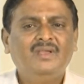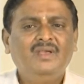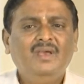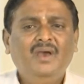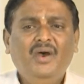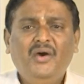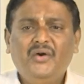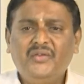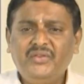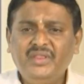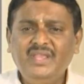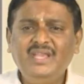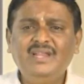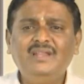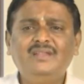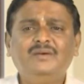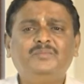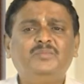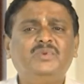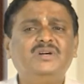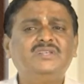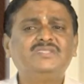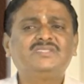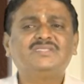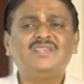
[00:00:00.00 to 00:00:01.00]
real
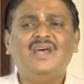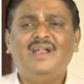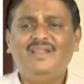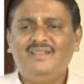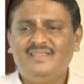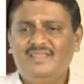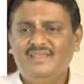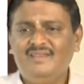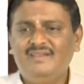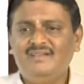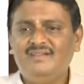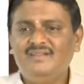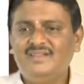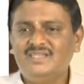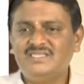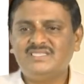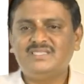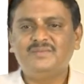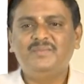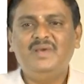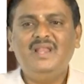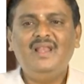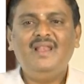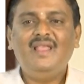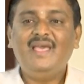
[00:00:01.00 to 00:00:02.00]
numbers and their
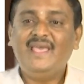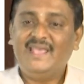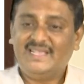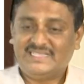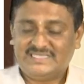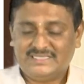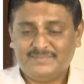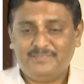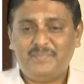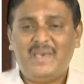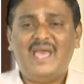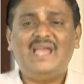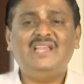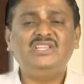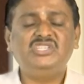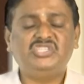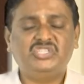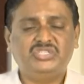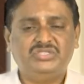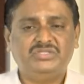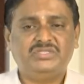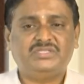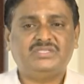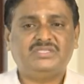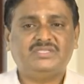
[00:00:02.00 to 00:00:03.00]
decimal
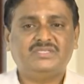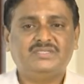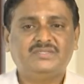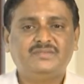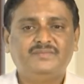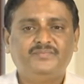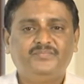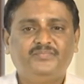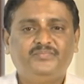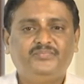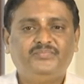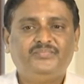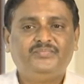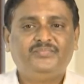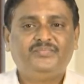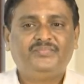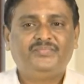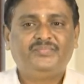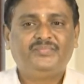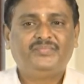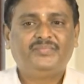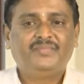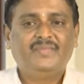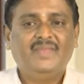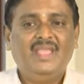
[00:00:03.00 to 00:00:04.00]
expansions
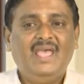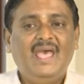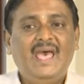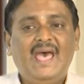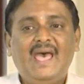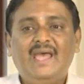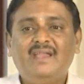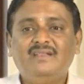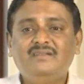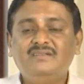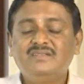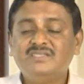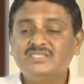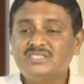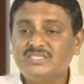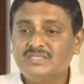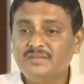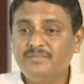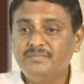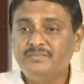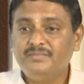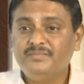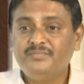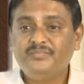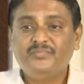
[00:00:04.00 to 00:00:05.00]
and
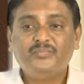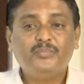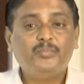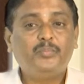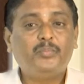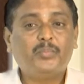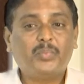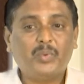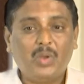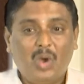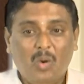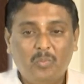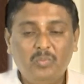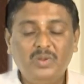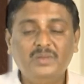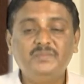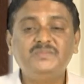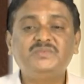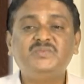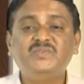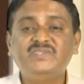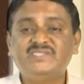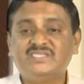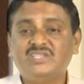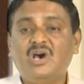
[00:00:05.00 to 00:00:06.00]
some
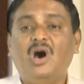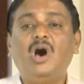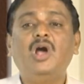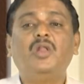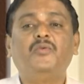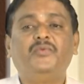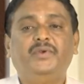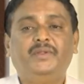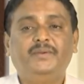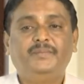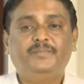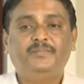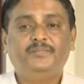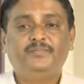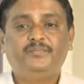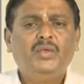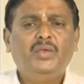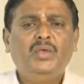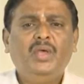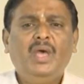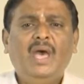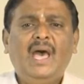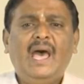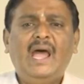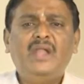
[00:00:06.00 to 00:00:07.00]
problems we solved,
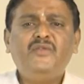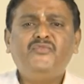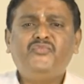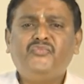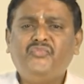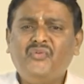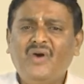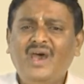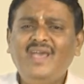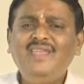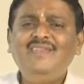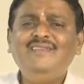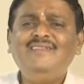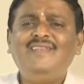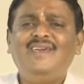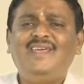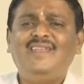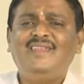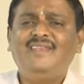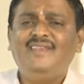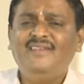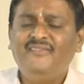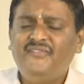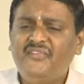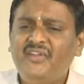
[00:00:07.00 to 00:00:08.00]
and find an
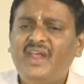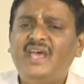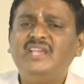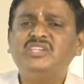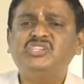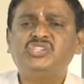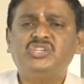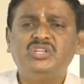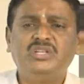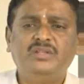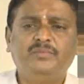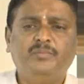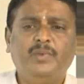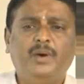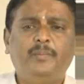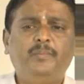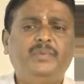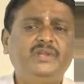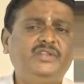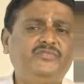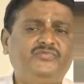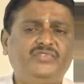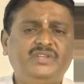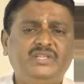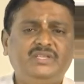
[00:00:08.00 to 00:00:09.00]
irrational number
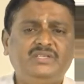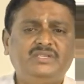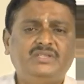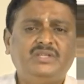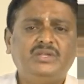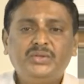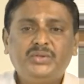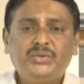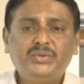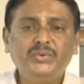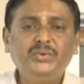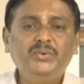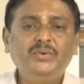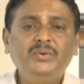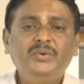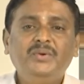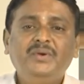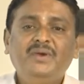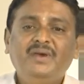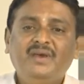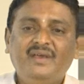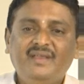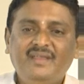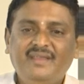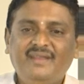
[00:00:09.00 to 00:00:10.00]
between two
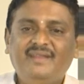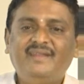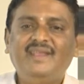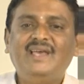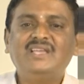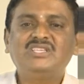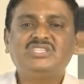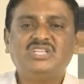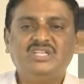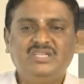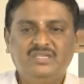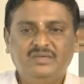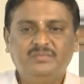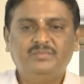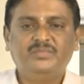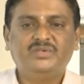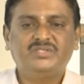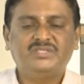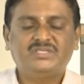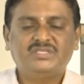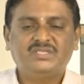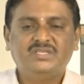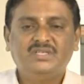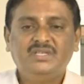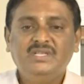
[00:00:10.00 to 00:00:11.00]
irrational
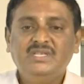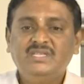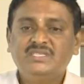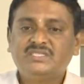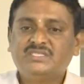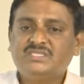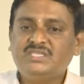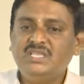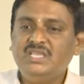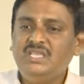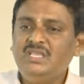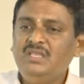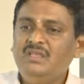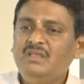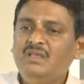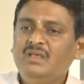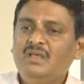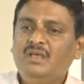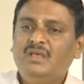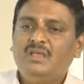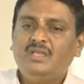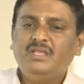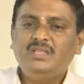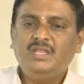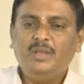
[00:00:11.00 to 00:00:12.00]
numbers. See,
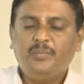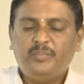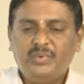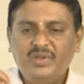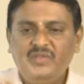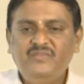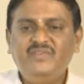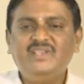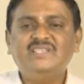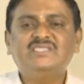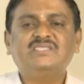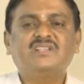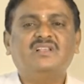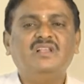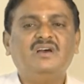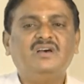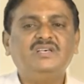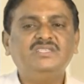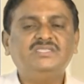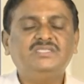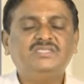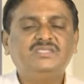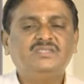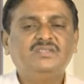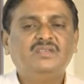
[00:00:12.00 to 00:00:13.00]
in the previous
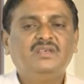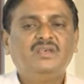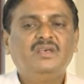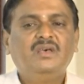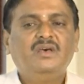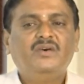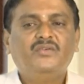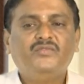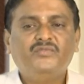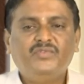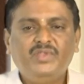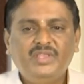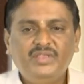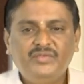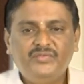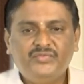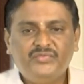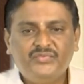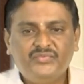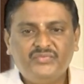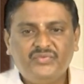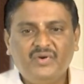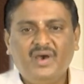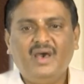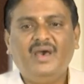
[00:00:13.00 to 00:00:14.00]
class we
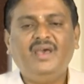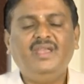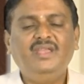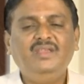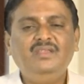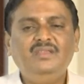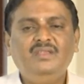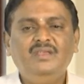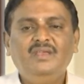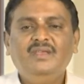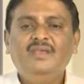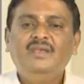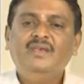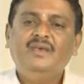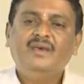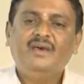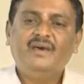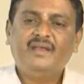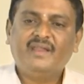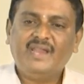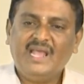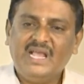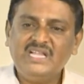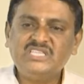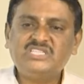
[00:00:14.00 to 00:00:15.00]
find
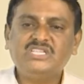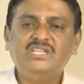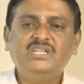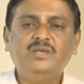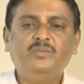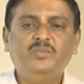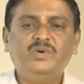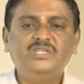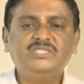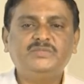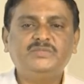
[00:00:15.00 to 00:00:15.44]
rational numbers